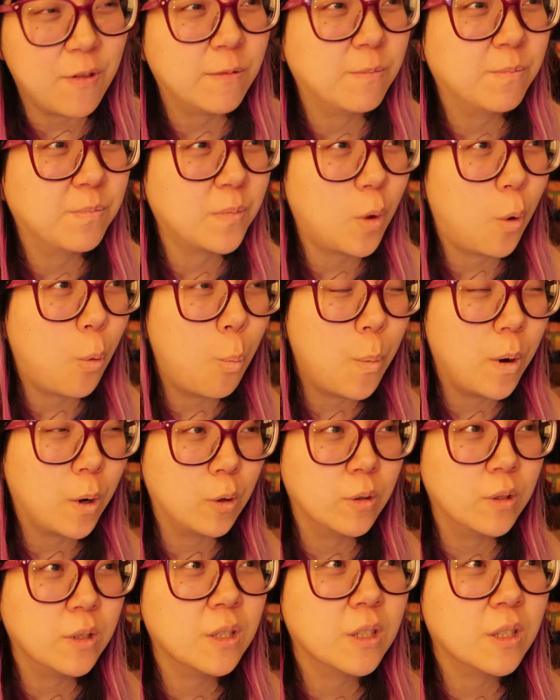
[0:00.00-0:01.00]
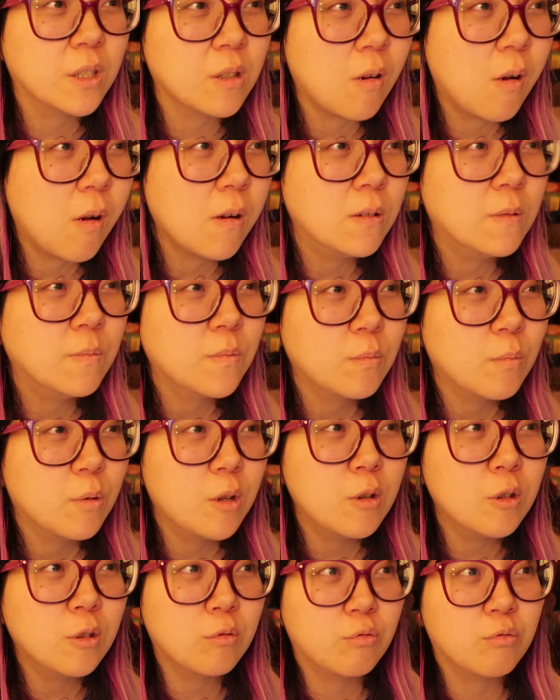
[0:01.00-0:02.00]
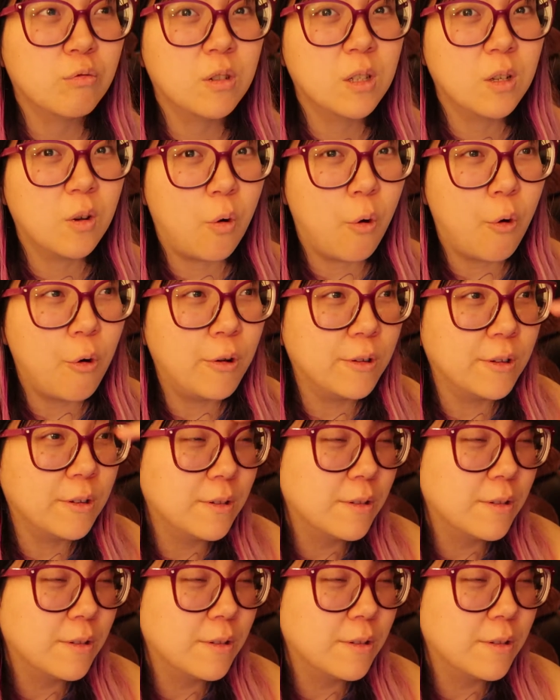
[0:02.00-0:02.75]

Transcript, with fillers: Oh my goodness. He looks really old.